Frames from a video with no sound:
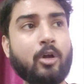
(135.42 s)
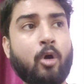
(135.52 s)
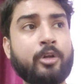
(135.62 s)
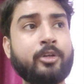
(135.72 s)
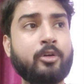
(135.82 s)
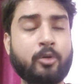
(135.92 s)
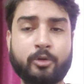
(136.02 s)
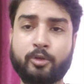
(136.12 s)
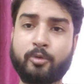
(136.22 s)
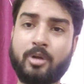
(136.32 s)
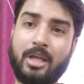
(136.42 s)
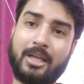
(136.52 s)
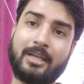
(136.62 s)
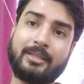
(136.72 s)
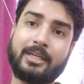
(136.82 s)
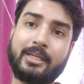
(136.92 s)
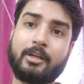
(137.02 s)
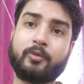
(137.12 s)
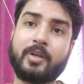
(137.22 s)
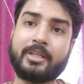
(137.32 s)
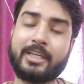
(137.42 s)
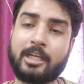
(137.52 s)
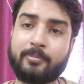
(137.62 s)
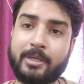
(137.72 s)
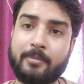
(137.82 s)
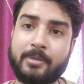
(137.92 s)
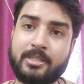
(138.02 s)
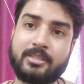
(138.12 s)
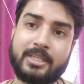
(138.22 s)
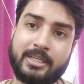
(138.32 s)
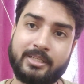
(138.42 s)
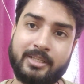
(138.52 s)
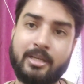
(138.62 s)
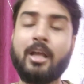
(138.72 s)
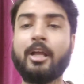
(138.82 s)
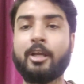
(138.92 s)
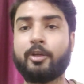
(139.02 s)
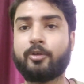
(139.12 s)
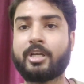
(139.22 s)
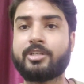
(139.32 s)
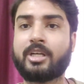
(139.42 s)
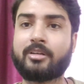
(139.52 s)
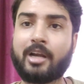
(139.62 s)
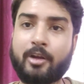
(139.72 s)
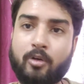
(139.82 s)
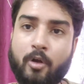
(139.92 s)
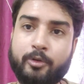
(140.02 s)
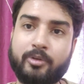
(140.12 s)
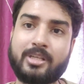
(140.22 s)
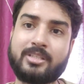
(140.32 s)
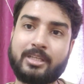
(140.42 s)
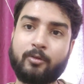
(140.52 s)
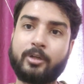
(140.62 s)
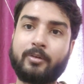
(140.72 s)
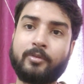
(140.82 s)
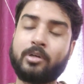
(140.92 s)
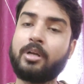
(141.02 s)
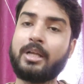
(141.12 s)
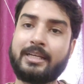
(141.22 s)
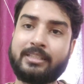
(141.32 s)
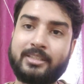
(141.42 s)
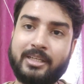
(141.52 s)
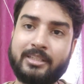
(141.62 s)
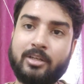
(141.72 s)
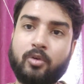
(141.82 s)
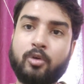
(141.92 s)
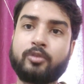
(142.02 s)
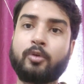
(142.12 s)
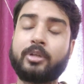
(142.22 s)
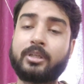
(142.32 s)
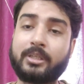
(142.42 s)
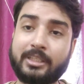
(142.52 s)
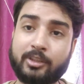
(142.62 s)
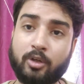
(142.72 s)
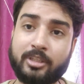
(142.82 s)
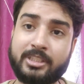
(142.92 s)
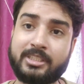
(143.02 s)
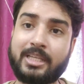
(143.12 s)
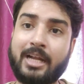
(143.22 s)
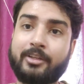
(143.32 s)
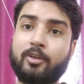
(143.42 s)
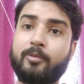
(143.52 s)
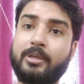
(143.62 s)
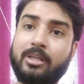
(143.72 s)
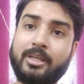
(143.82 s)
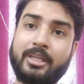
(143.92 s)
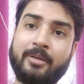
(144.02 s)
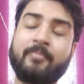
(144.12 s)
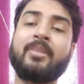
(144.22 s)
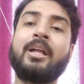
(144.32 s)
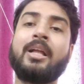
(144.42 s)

on your road to getting a 20 LPA plus CDC. You can check Crio out. You can see whatever is there in the course, what are the technologies that you'll be learning.